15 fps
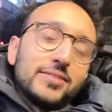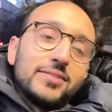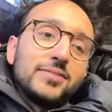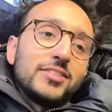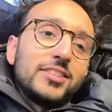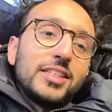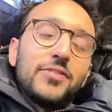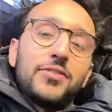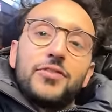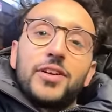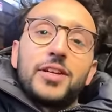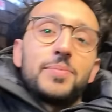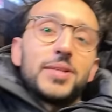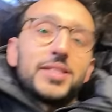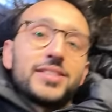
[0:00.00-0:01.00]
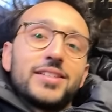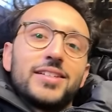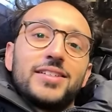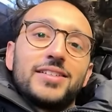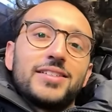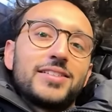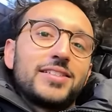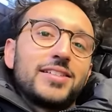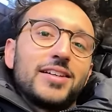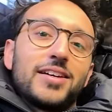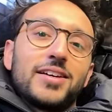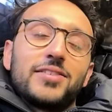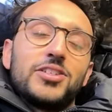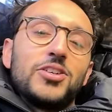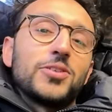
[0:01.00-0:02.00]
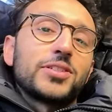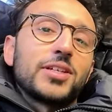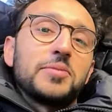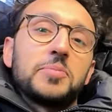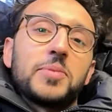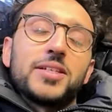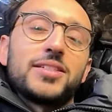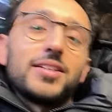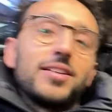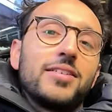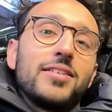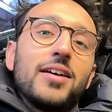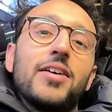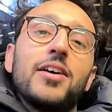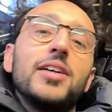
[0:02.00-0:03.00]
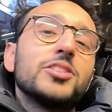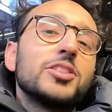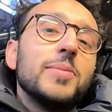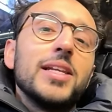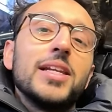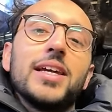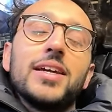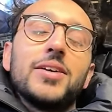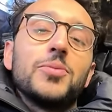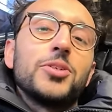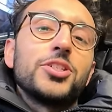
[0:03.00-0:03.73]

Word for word: 7-figure business, like New York Times bestseller. Ultimately, we're